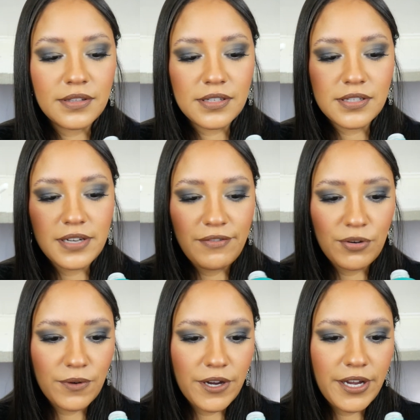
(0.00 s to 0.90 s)
this
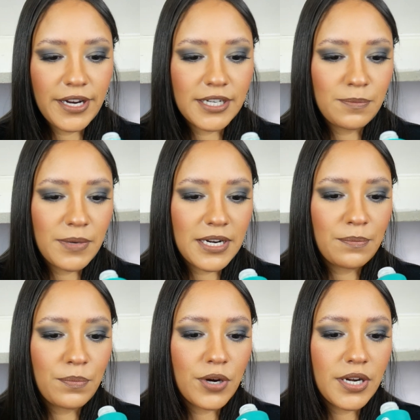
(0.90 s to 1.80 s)
never worked, but
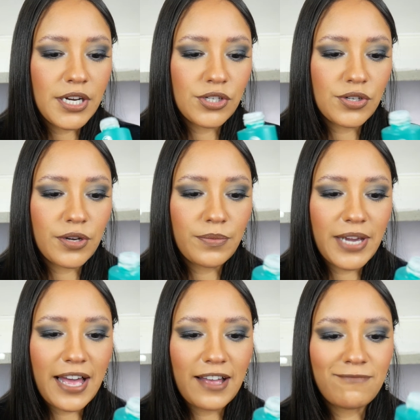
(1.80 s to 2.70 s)
I'm pretty sure we
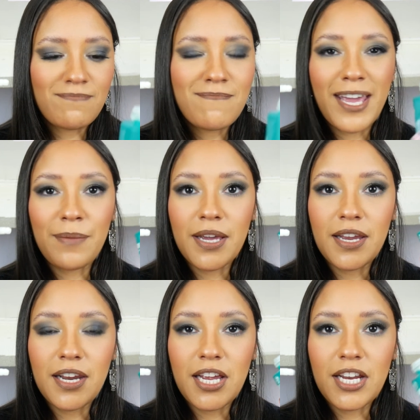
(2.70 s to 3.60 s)
have maybe
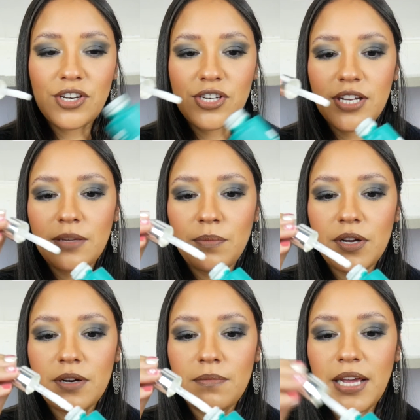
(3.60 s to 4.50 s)
an inch at the
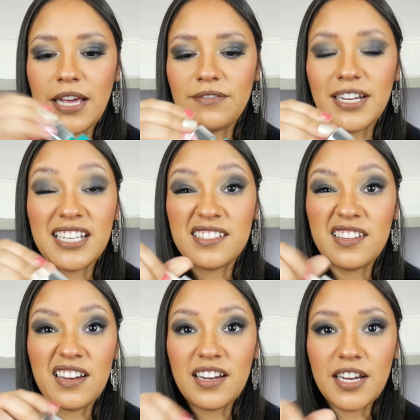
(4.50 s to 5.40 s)
bottom left, less
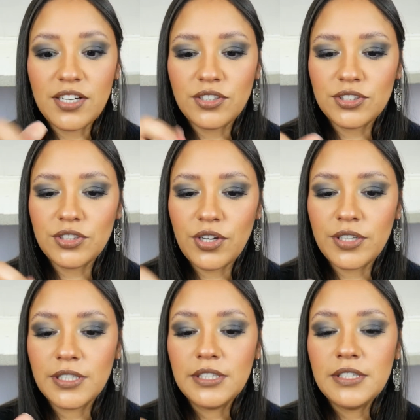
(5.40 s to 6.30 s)
than an inch.
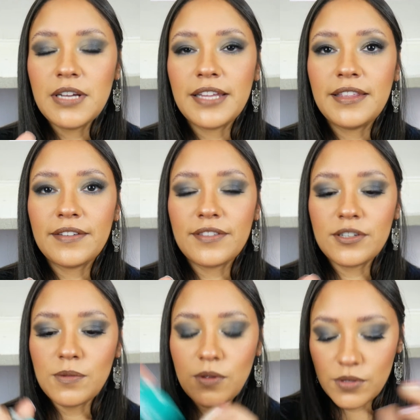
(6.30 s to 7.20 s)
So I think
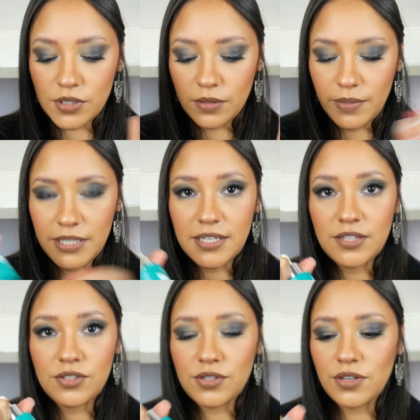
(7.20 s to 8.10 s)
this will also be
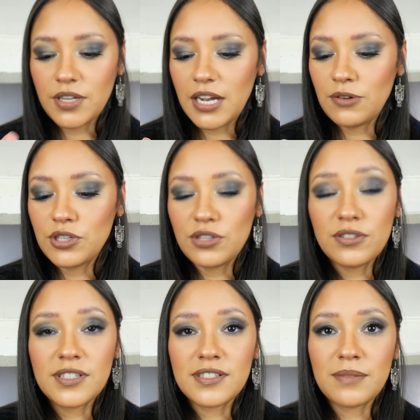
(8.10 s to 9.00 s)
done soon. I will
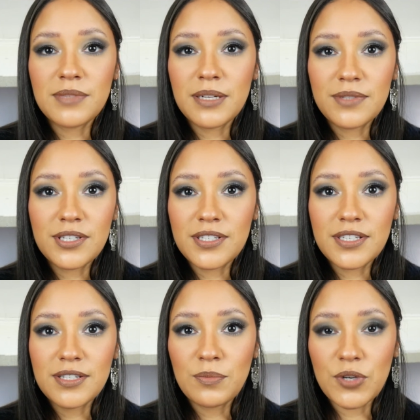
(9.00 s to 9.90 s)
use it sometimes just
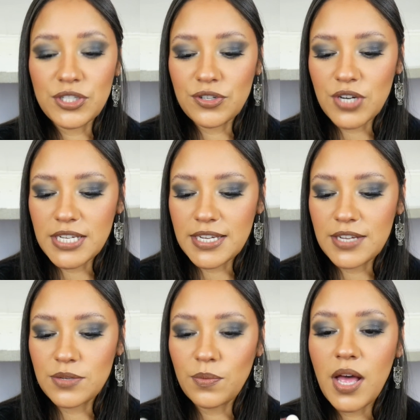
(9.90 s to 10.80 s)
as a moisturizer
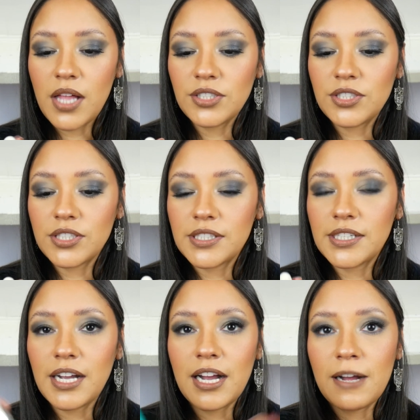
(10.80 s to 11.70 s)
as well. Just